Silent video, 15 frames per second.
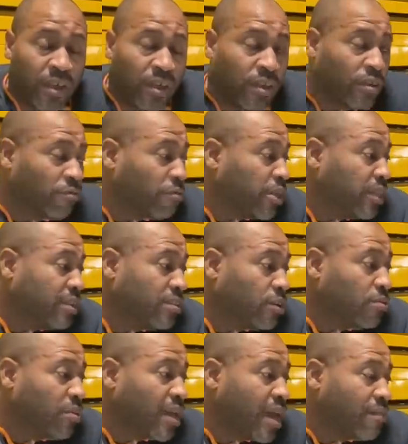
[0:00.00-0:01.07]
you really
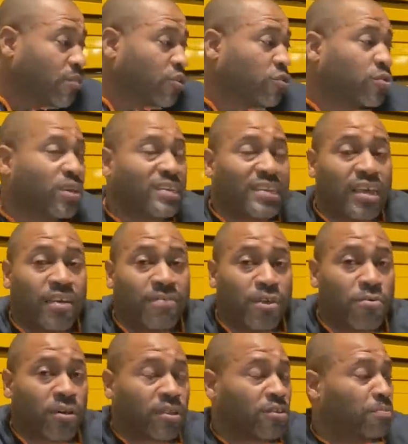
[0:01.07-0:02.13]
don't have a choice if you
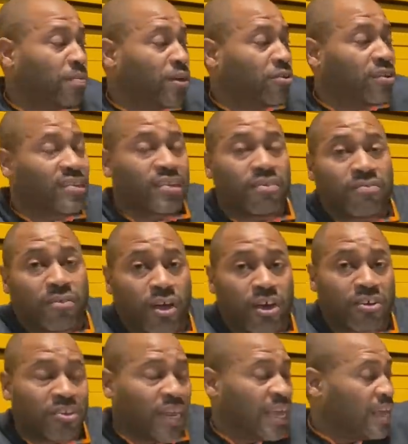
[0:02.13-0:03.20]
want the speaker to sit
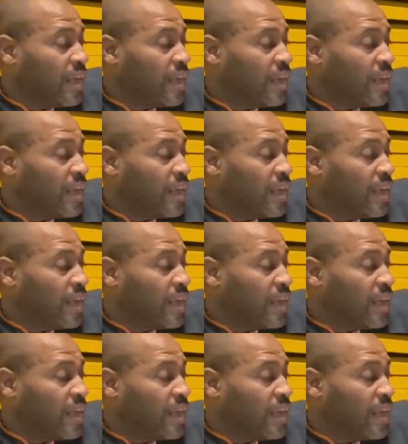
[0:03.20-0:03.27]
flush.